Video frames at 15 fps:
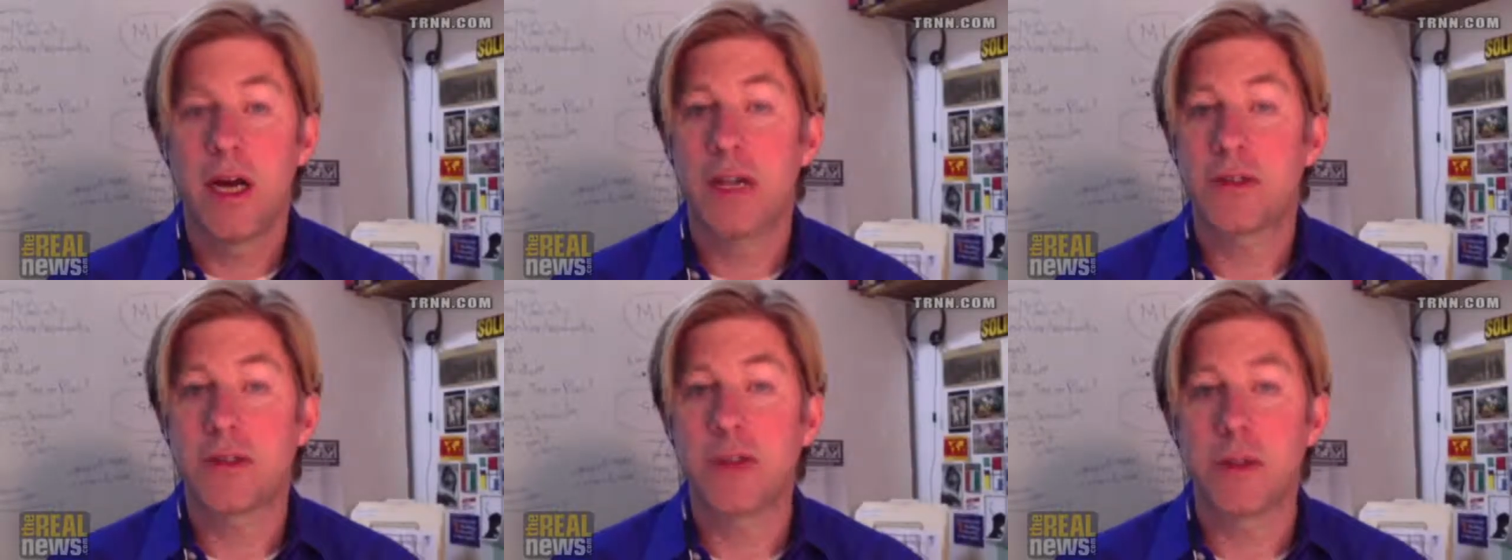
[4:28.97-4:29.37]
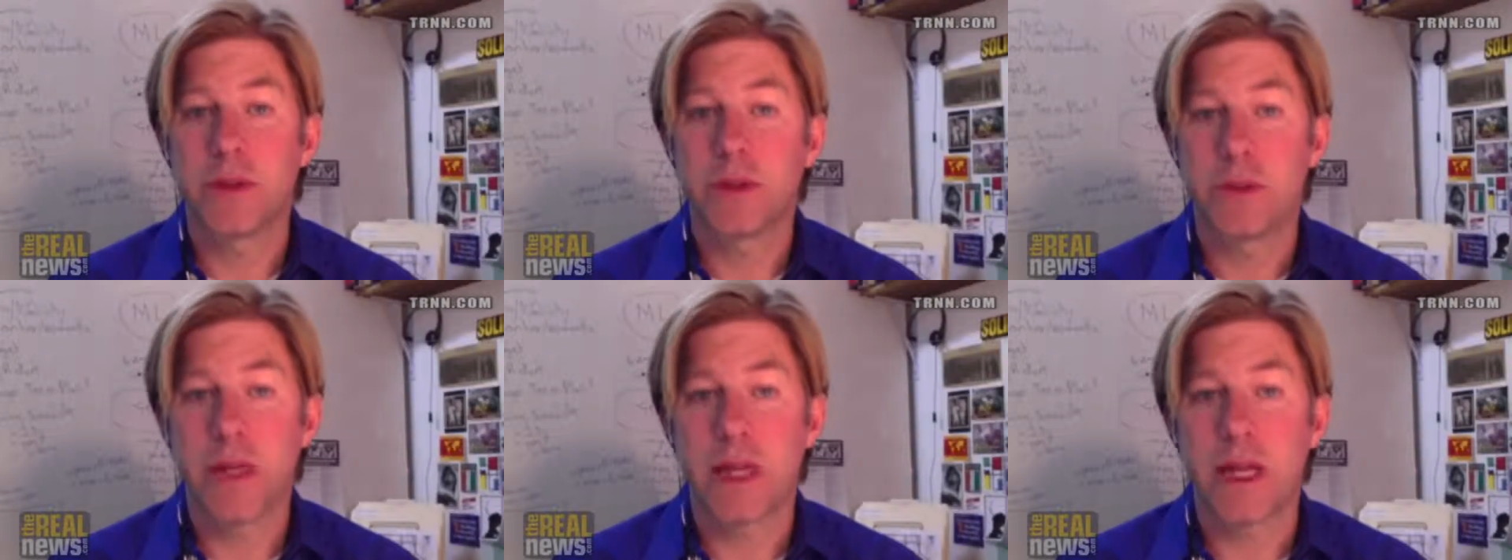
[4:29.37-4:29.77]
So
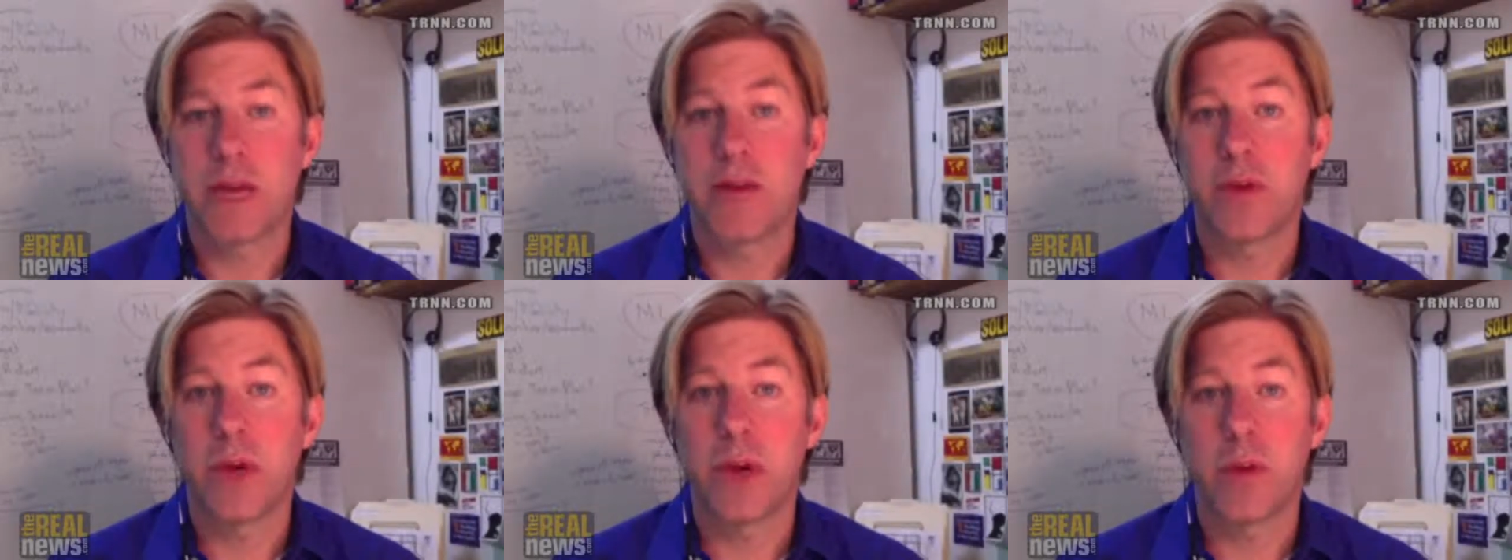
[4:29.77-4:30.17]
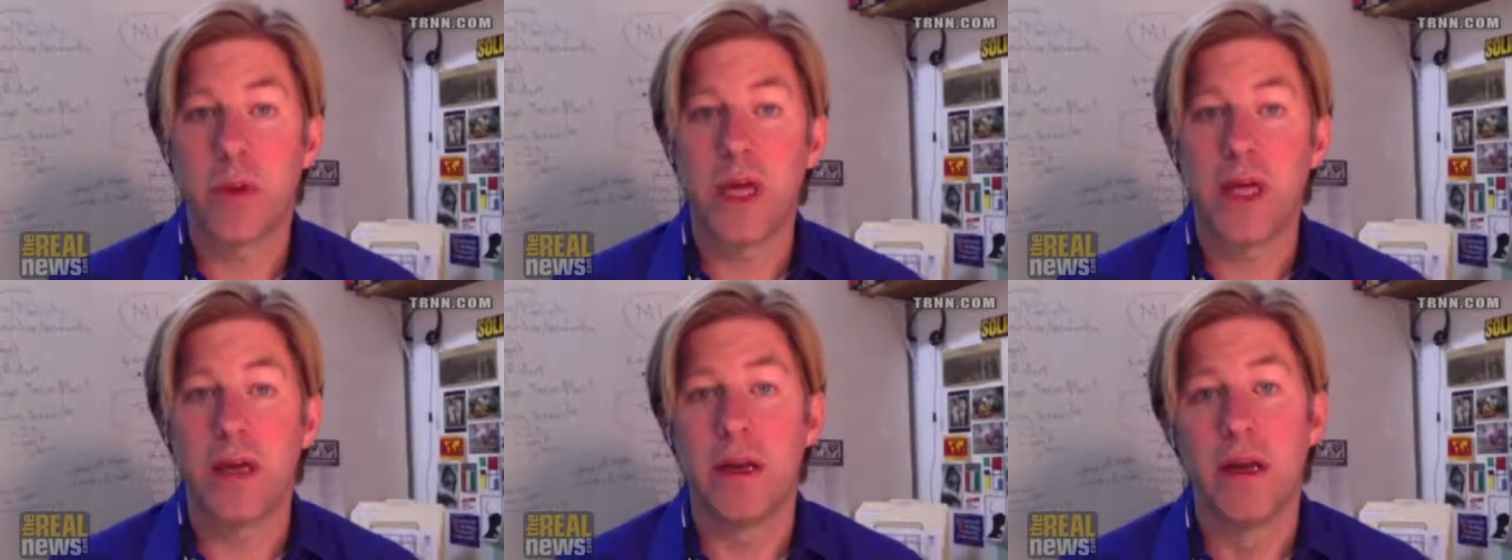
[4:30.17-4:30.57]
it's really kind of a
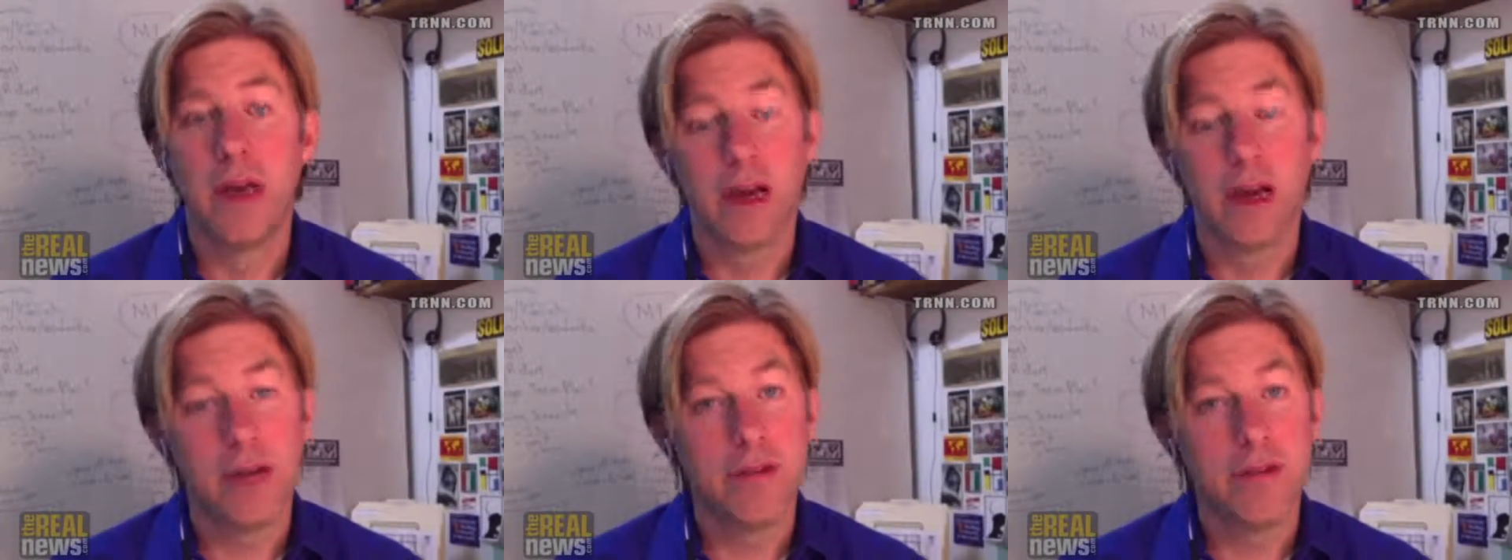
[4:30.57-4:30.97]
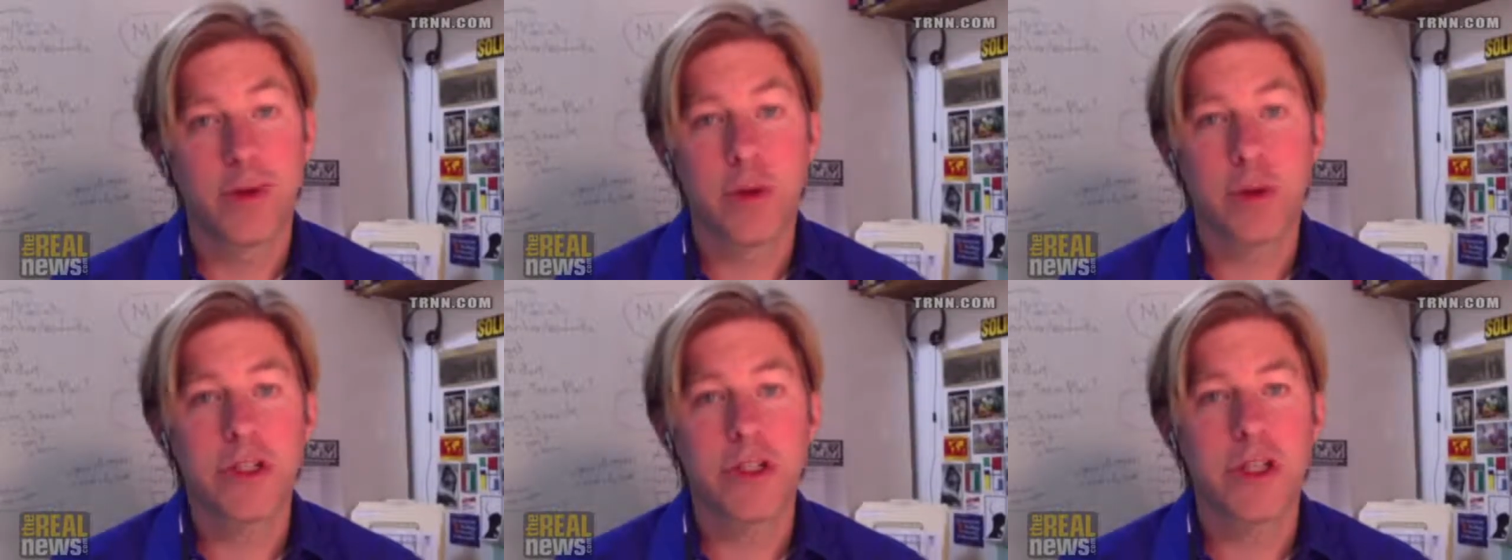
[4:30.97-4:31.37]
win-win.
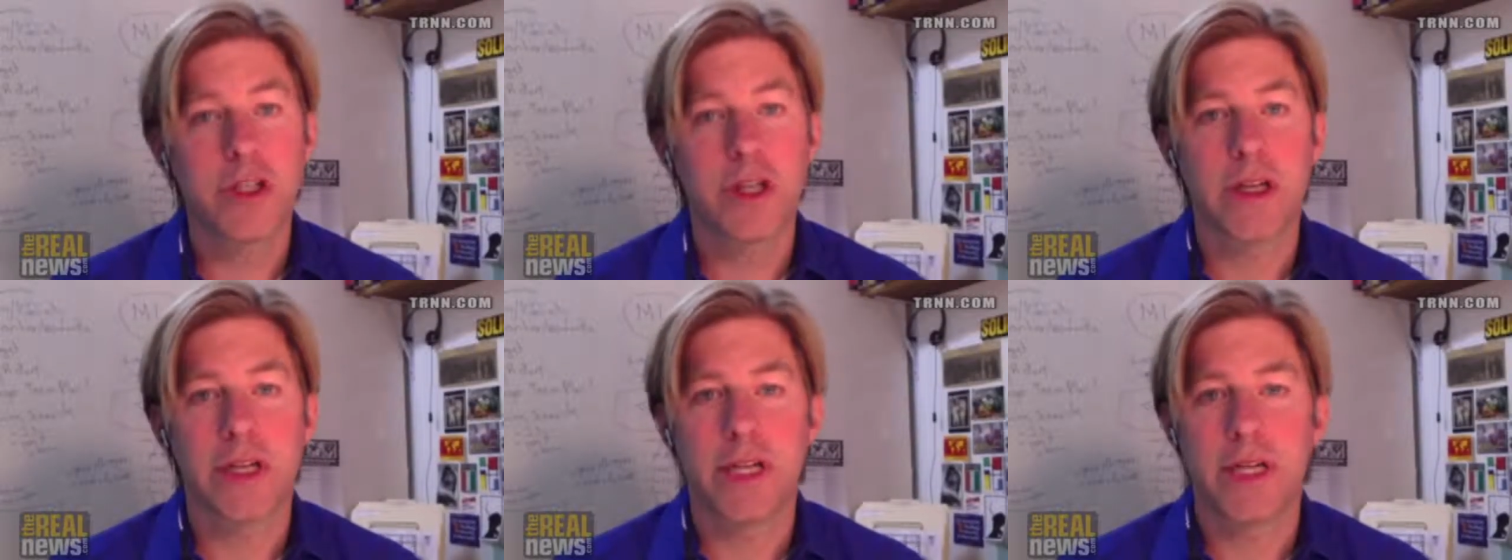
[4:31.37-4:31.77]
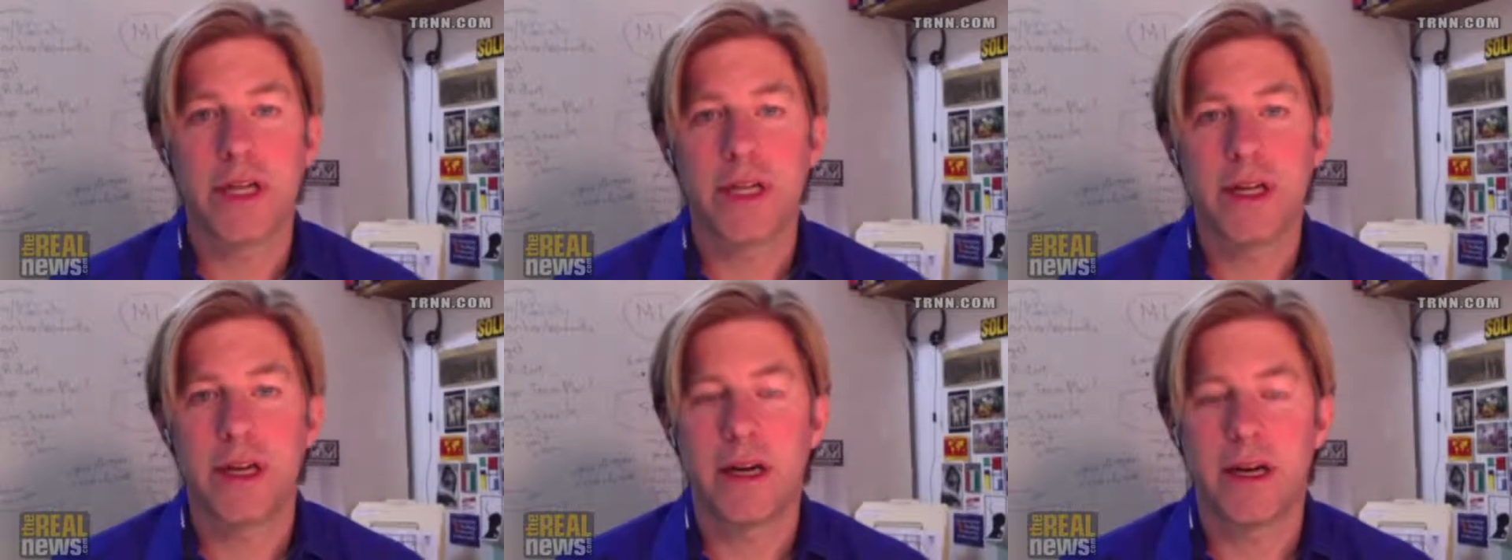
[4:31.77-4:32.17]

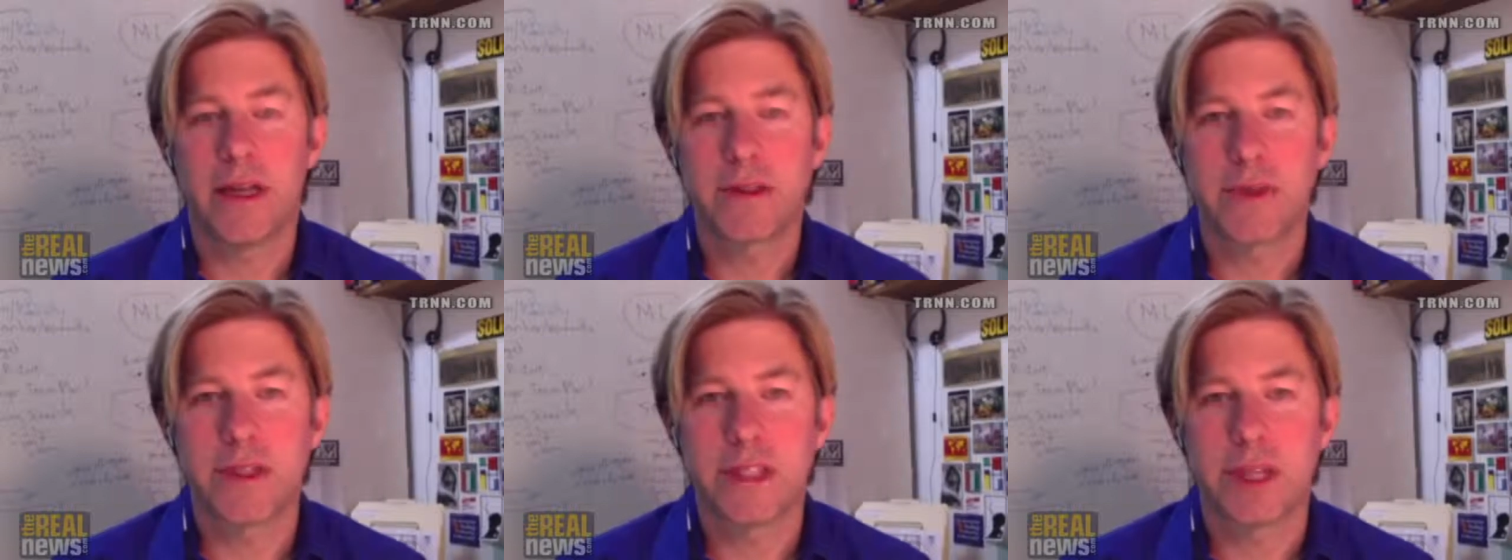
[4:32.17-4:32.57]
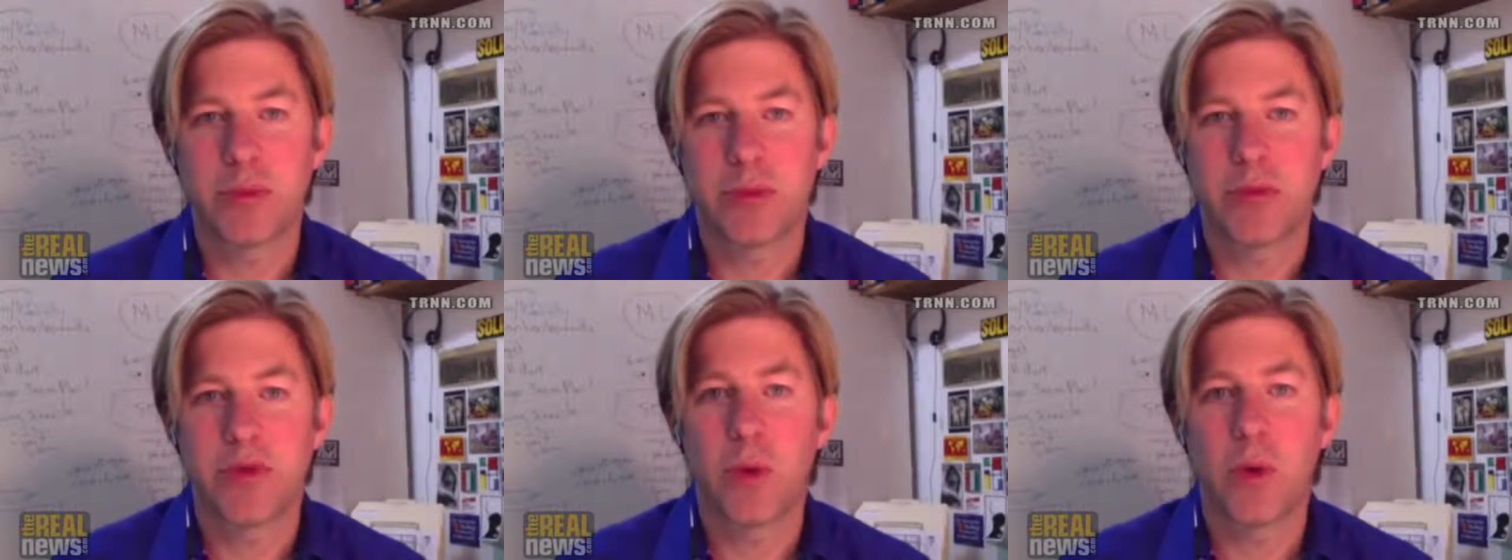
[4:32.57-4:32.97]
Unfortunately, as we said
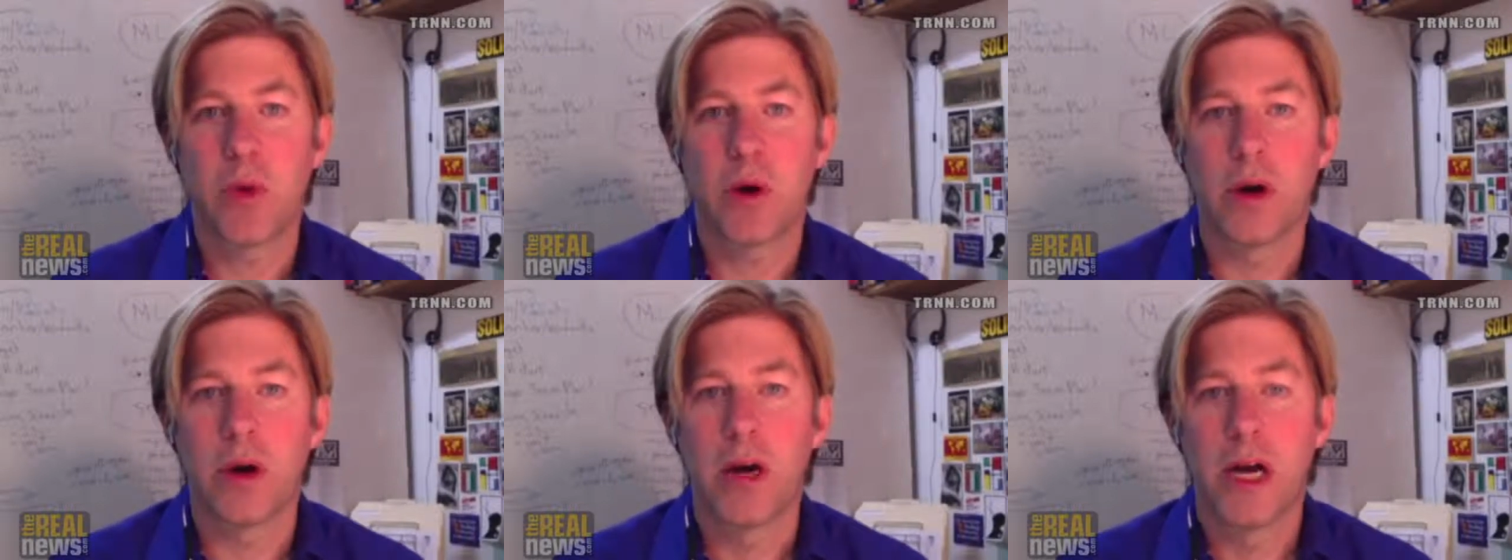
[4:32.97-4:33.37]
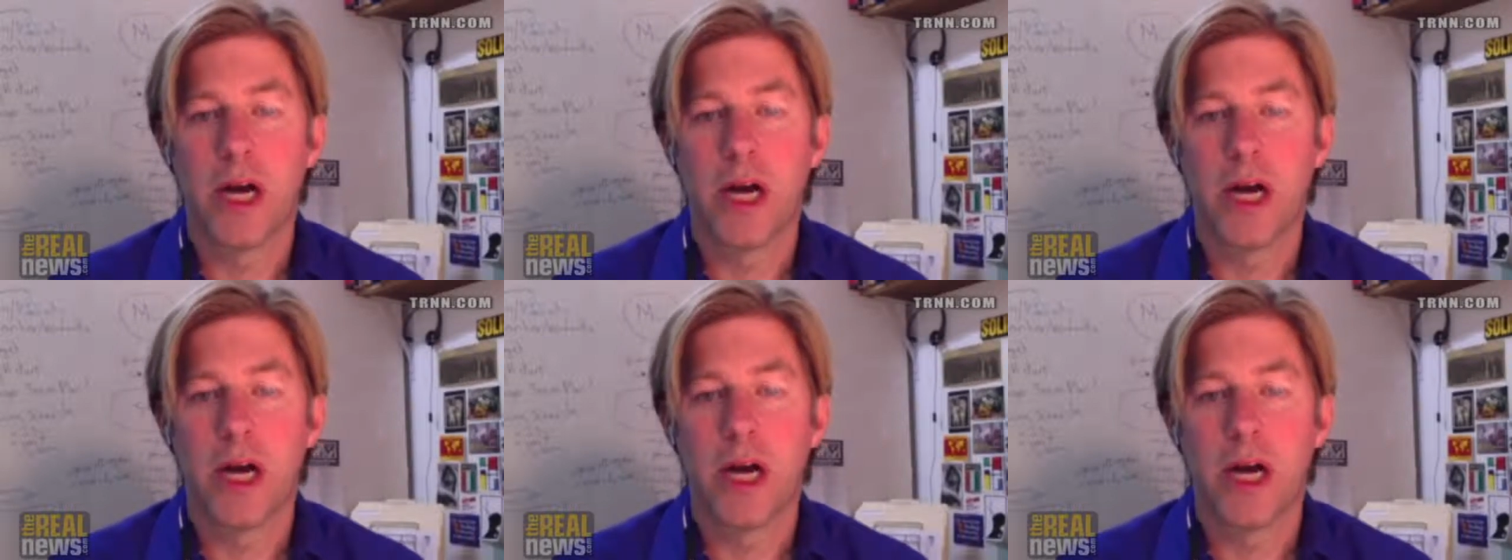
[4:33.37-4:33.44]
before,